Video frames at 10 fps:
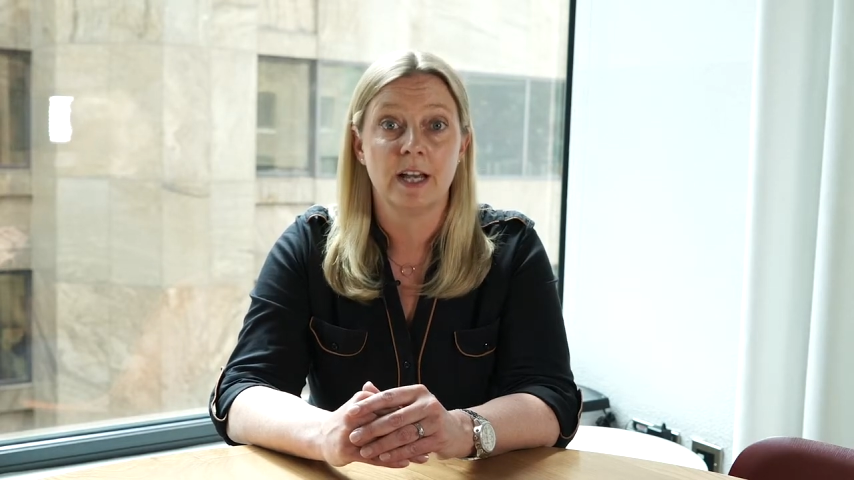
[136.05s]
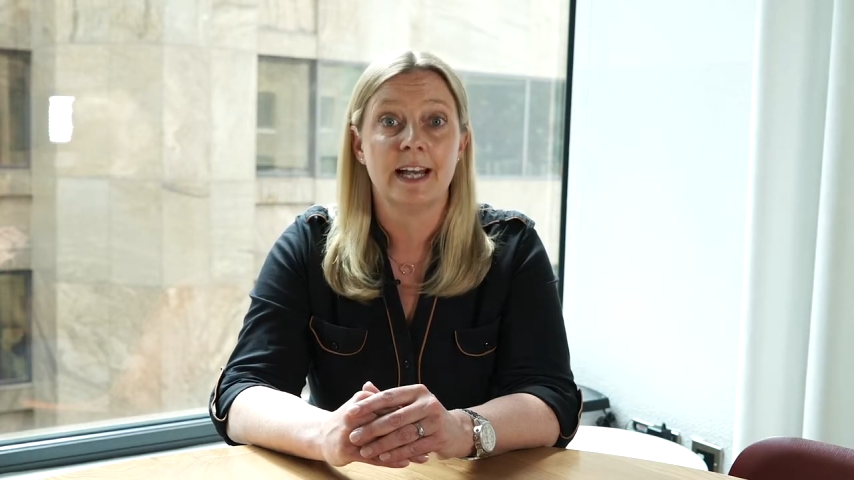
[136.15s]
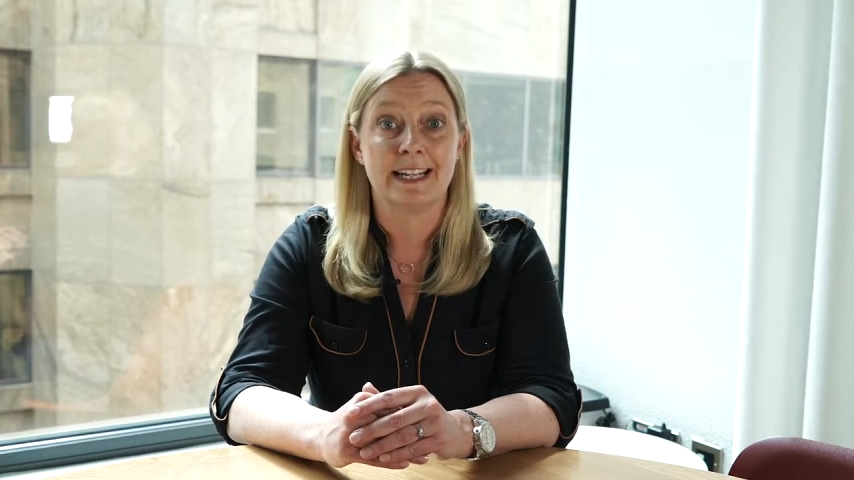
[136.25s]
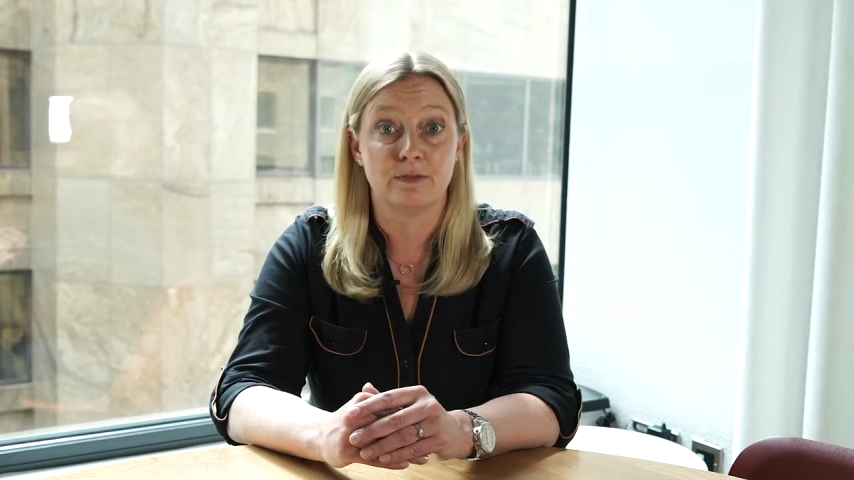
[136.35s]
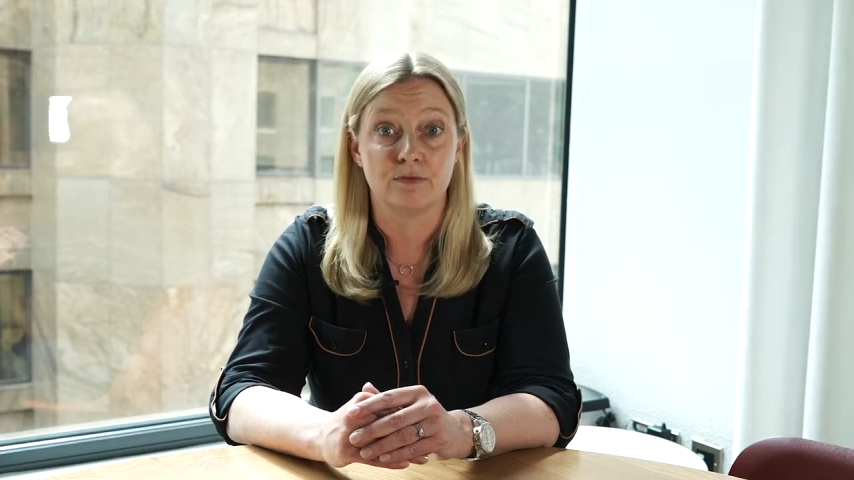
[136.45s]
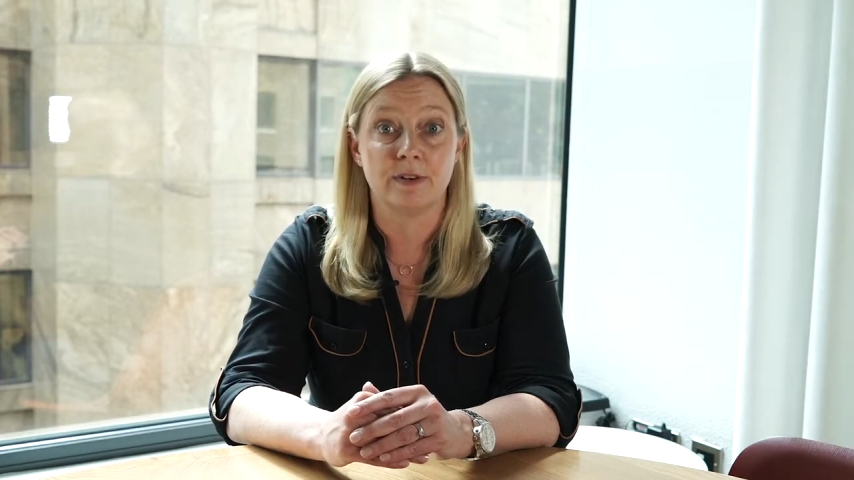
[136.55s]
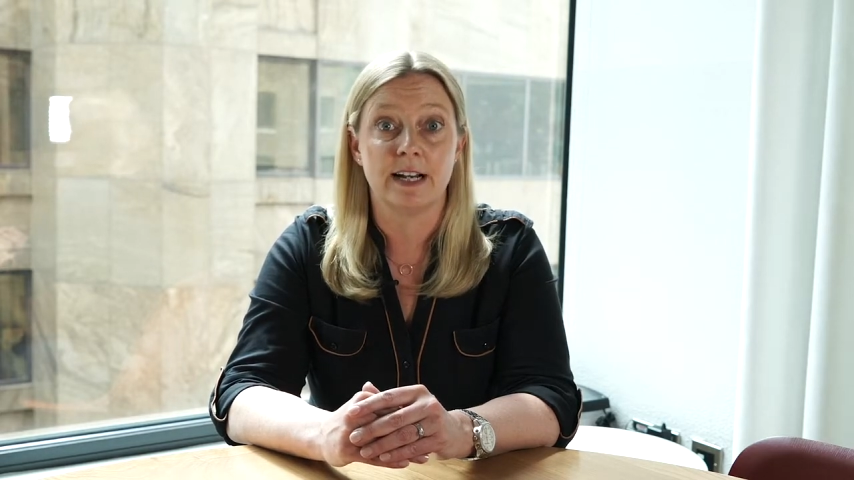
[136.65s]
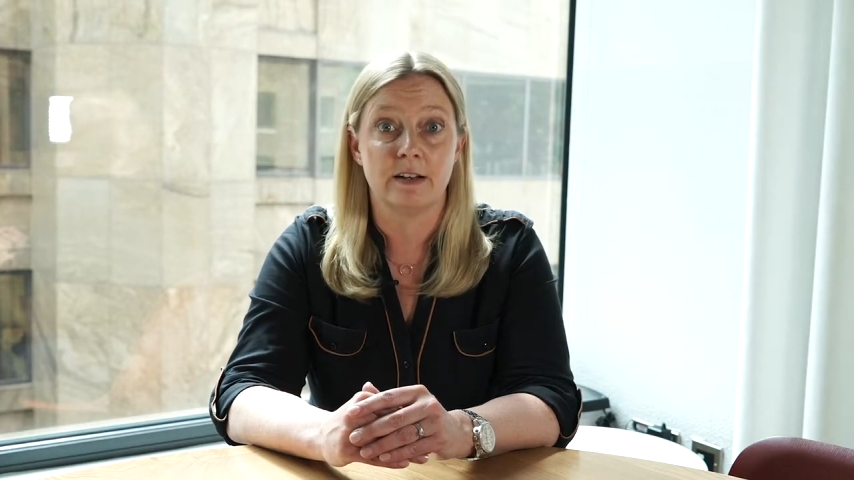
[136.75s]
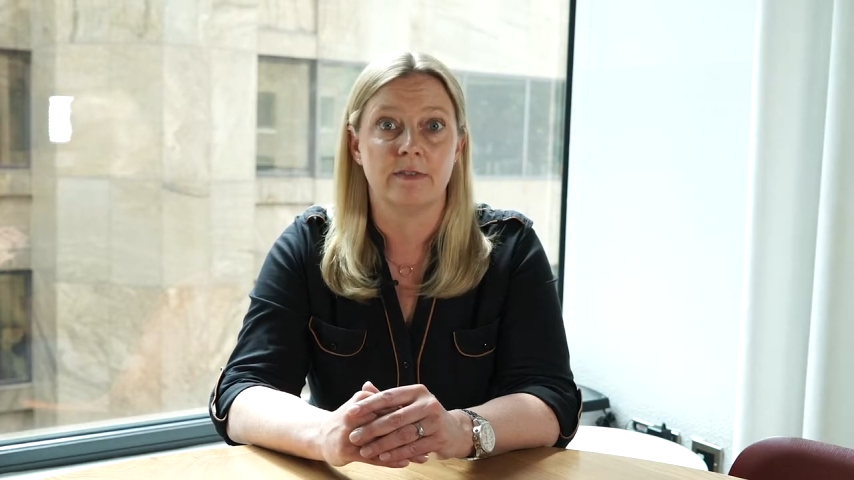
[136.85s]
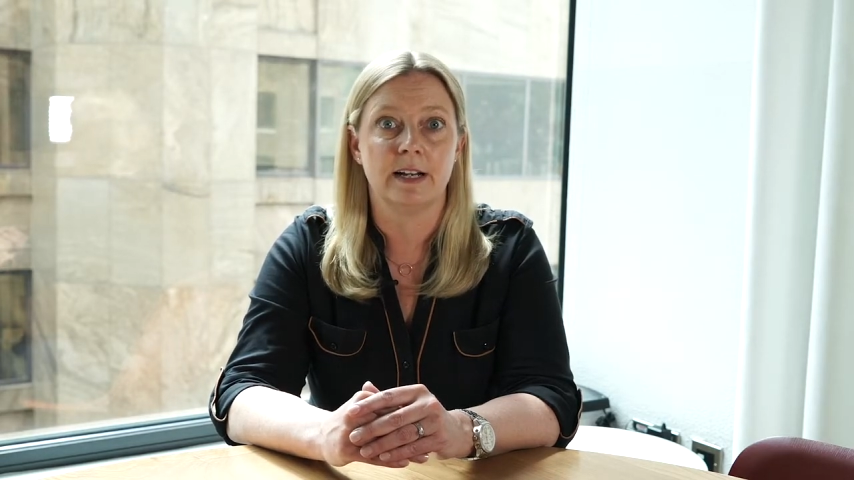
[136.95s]
is really,
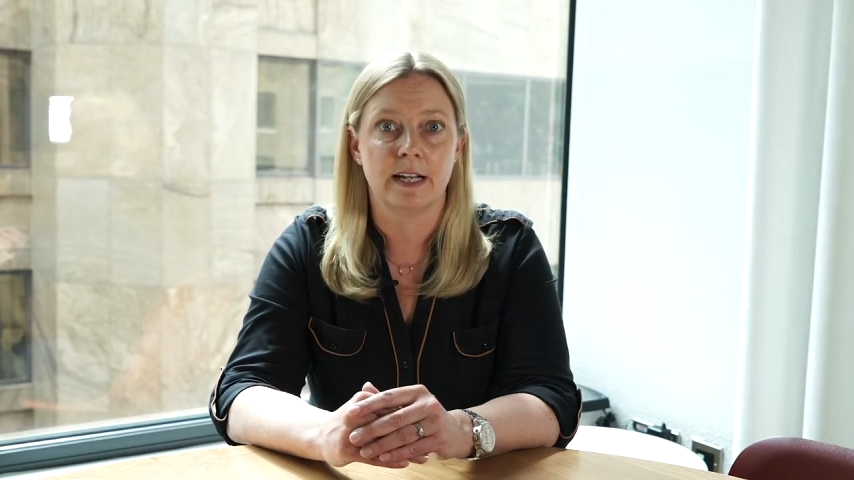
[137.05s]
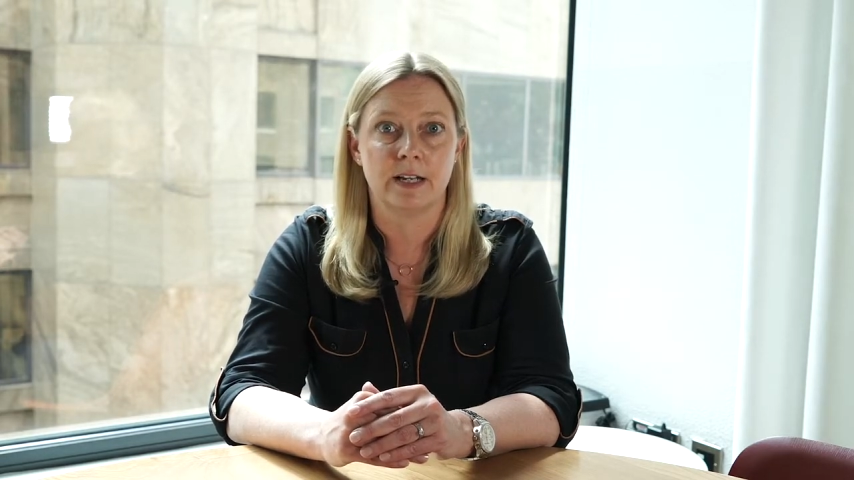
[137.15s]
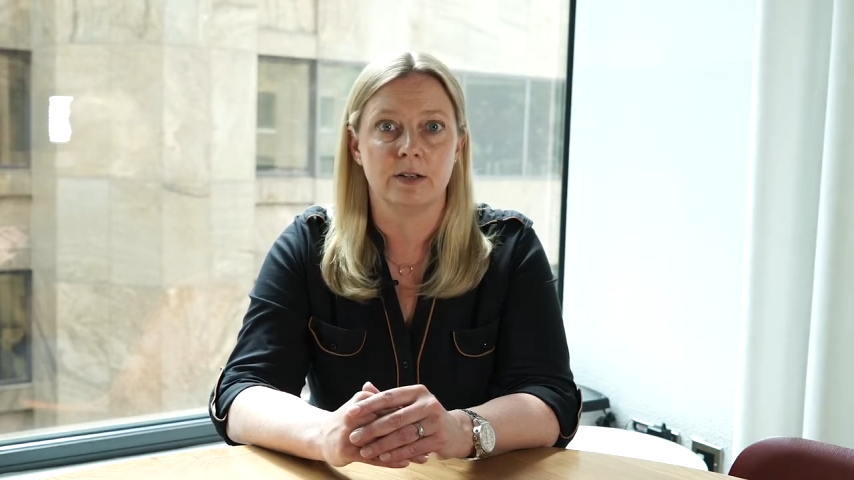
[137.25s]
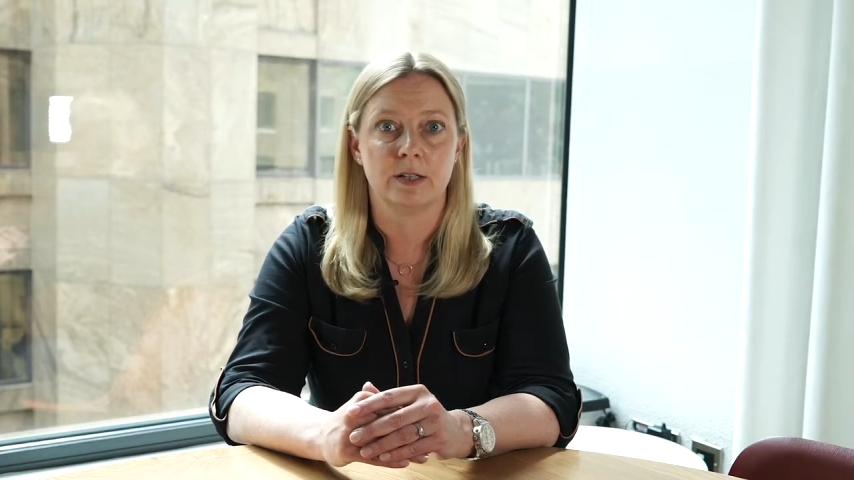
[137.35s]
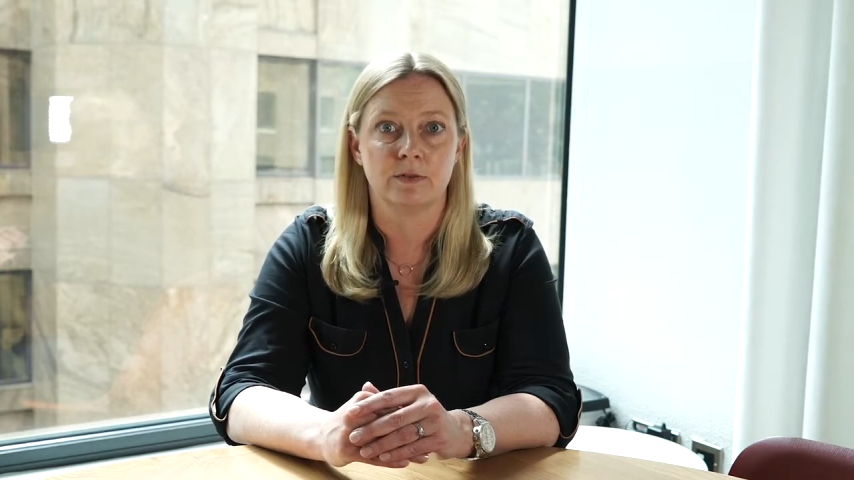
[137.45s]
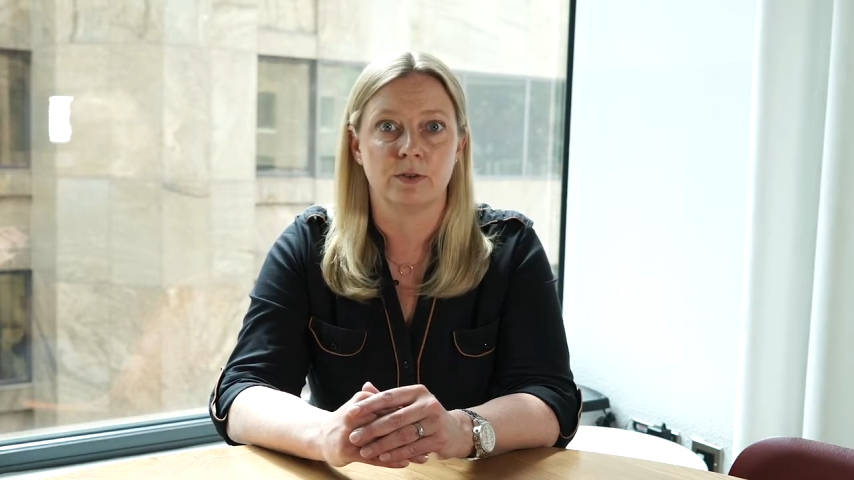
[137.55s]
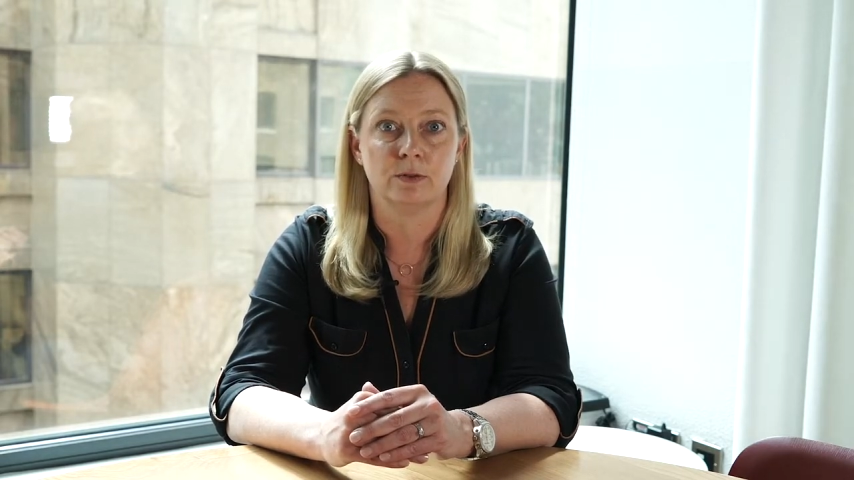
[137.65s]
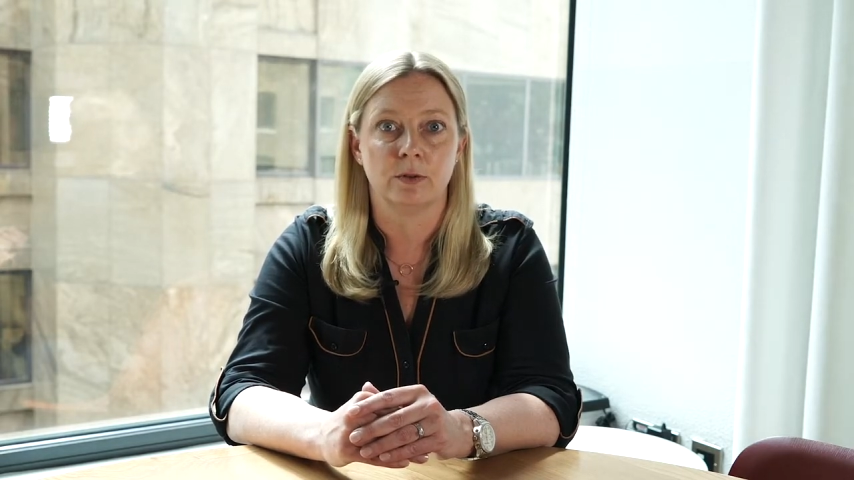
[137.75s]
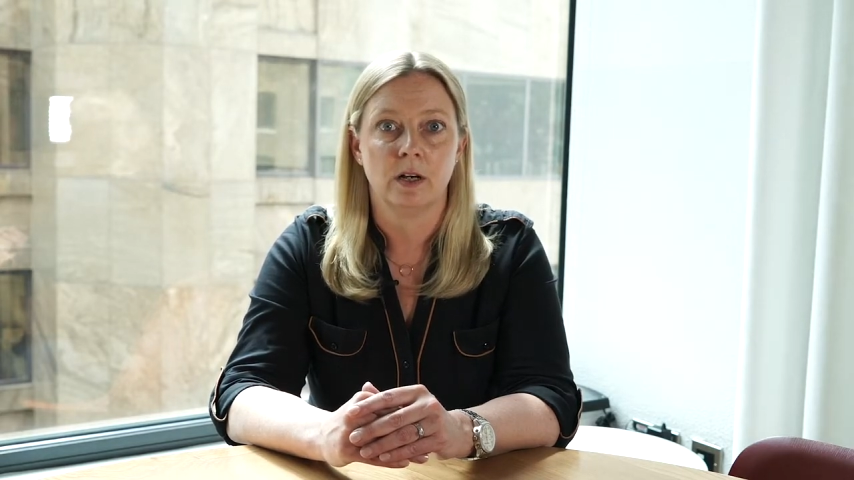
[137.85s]
really useful.